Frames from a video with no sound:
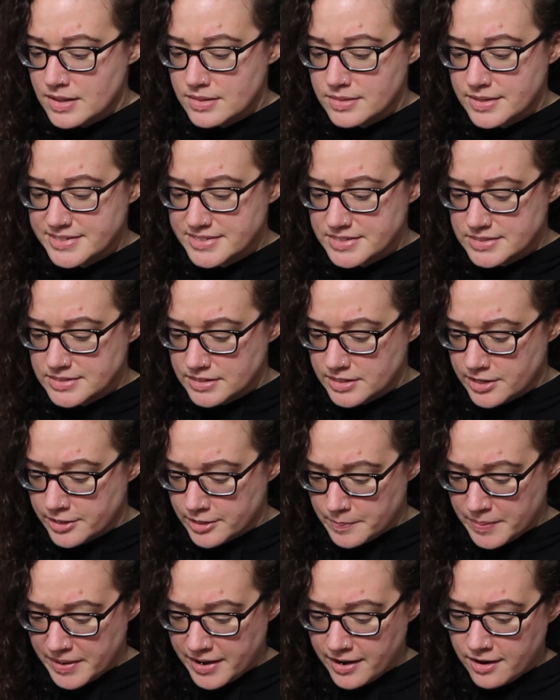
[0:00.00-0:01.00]
This is
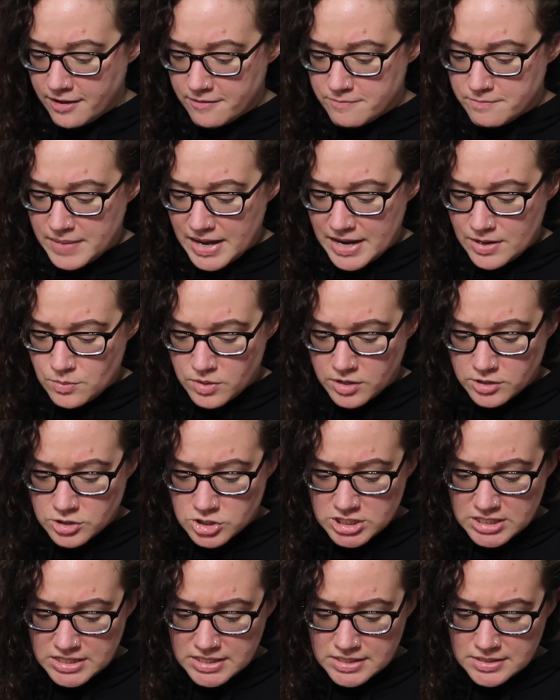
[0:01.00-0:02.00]
another pair of Madewell
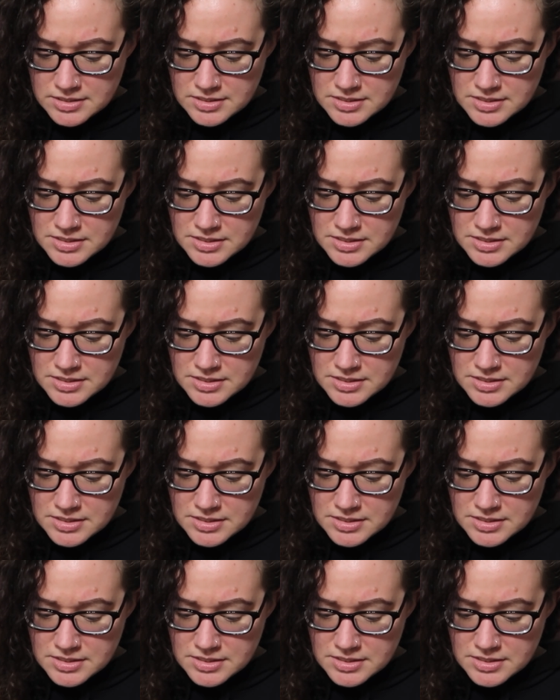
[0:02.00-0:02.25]
jeans.